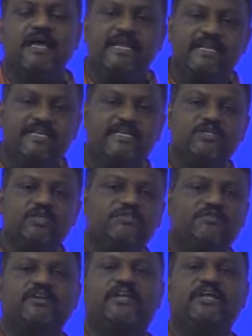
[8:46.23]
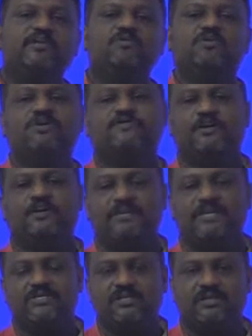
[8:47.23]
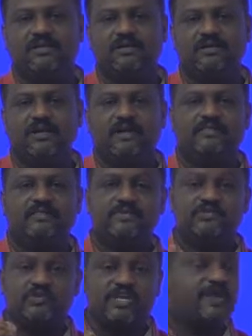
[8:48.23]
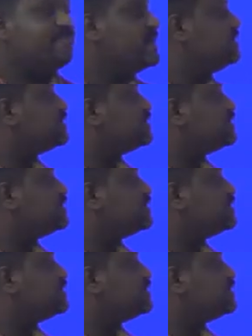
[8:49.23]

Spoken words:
in case of a real mode of operation, the segment